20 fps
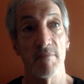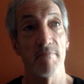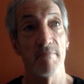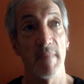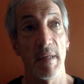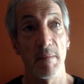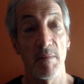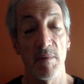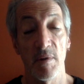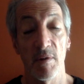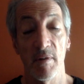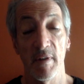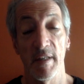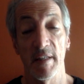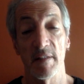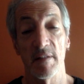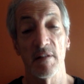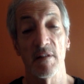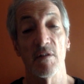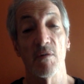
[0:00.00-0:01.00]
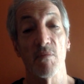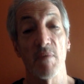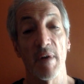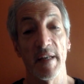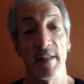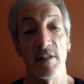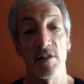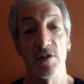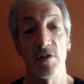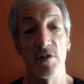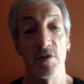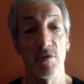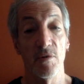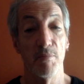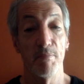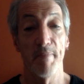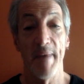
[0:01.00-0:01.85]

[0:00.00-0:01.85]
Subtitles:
maybe you can get the right to do